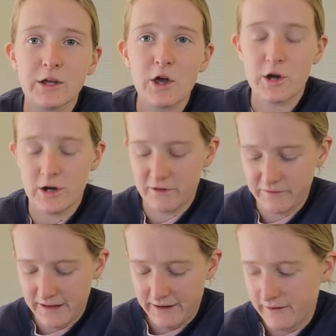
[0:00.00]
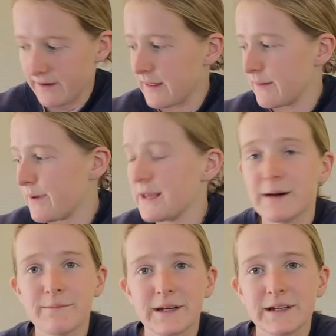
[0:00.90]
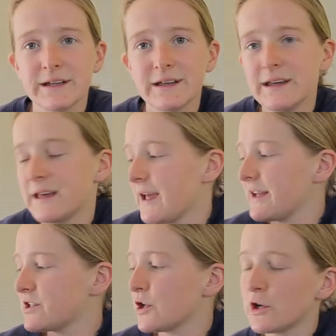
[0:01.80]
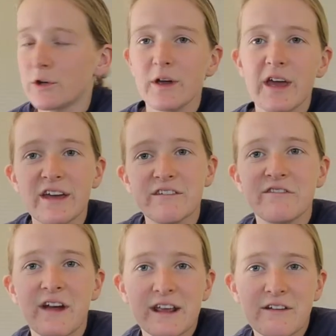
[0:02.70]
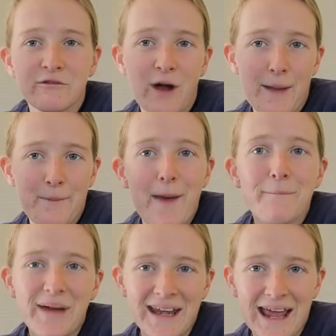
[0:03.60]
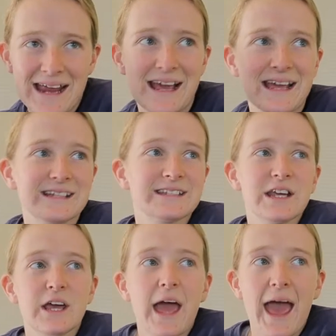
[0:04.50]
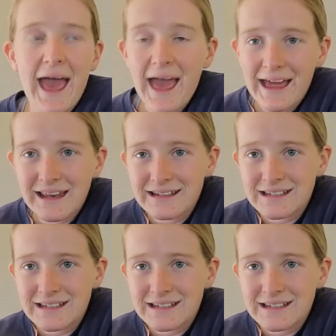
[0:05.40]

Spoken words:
coconut flour, peanut butter, and 2 very ripe bananas, and